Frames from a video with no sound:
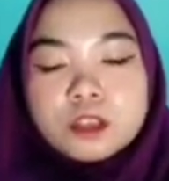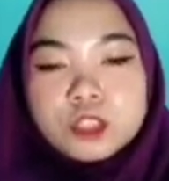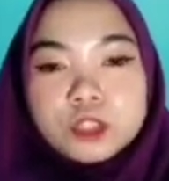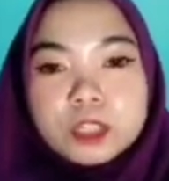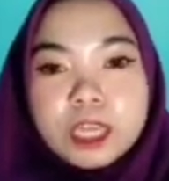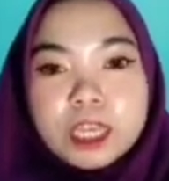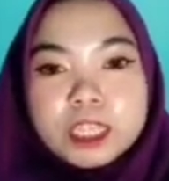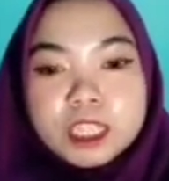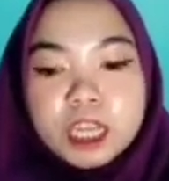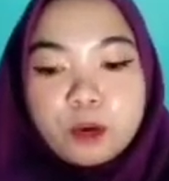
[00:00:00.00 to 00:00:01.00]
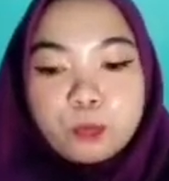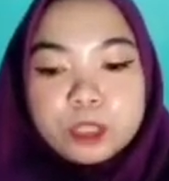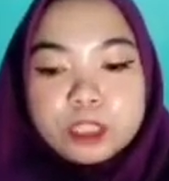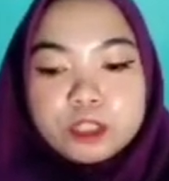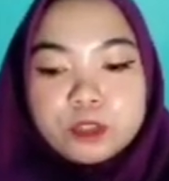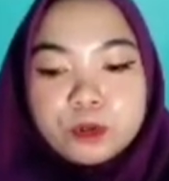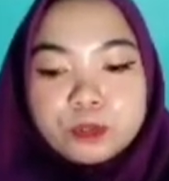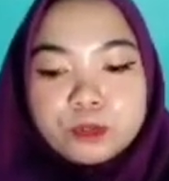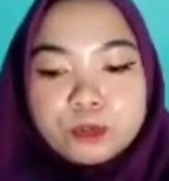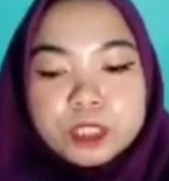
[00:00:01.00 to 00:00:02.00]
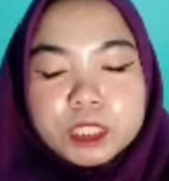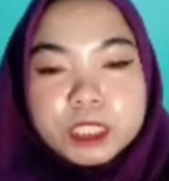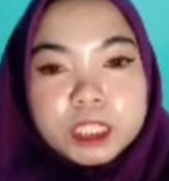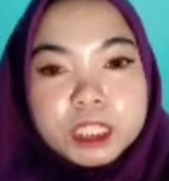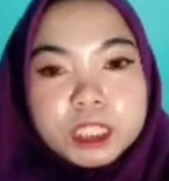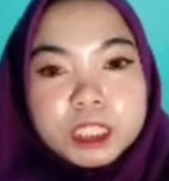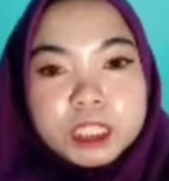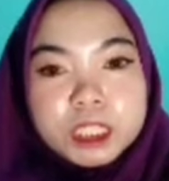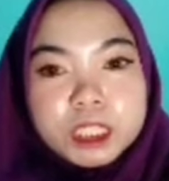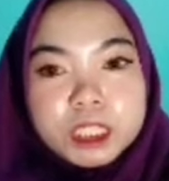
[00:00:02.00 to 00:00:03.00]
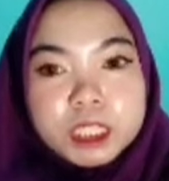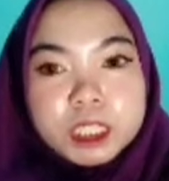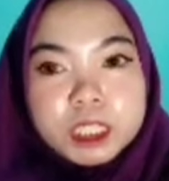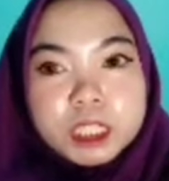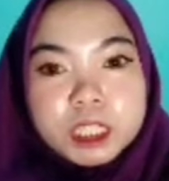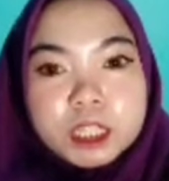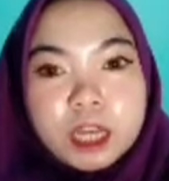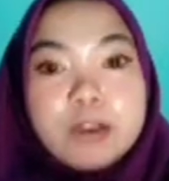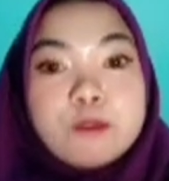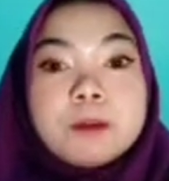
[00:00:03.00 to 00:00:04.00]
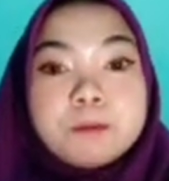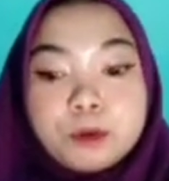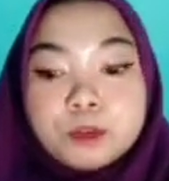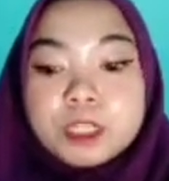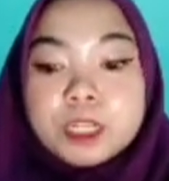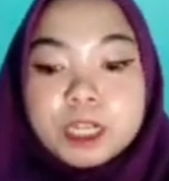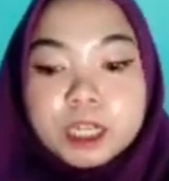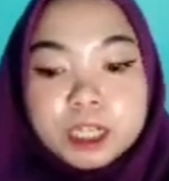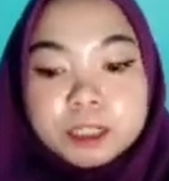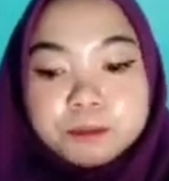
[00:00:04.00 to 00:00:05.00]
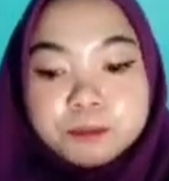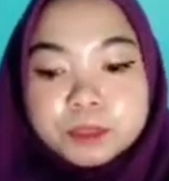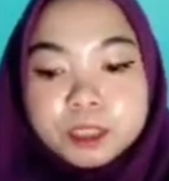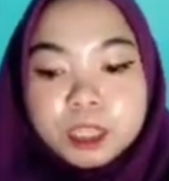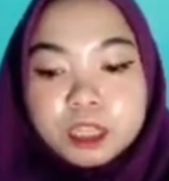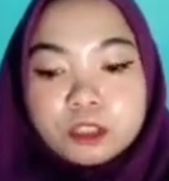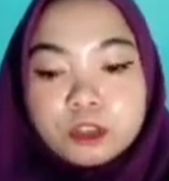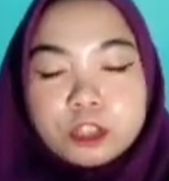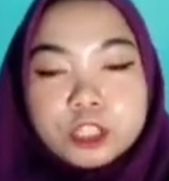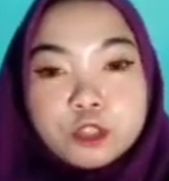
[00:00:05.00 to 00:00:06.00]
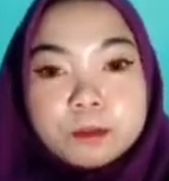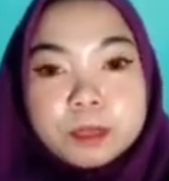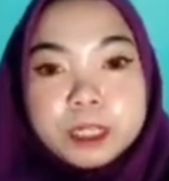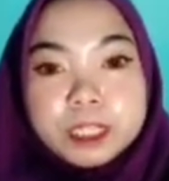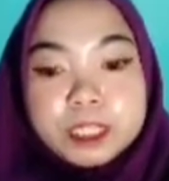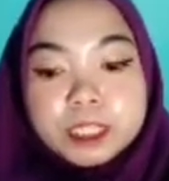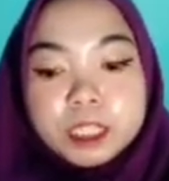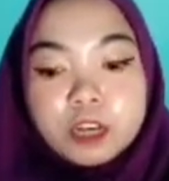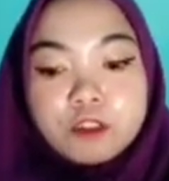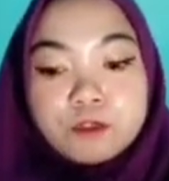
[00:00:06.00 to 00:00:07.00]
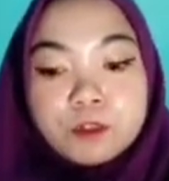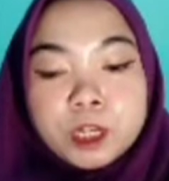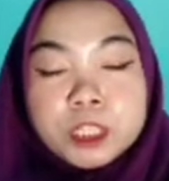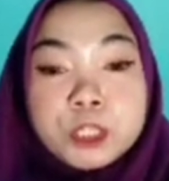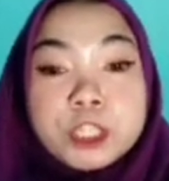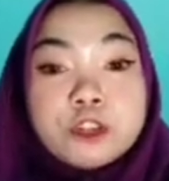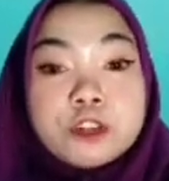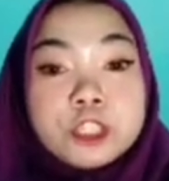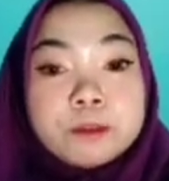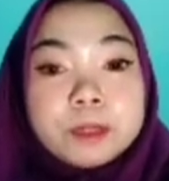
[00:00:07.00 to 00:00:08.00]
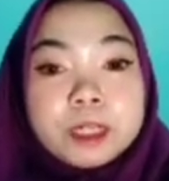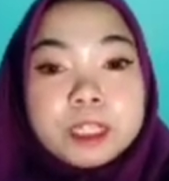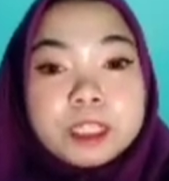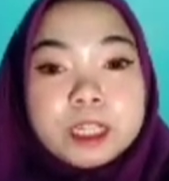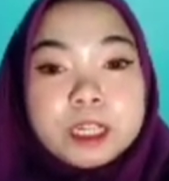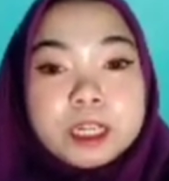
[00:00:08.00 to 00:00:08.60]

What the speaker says: So next we go to the I will put a document of 3 document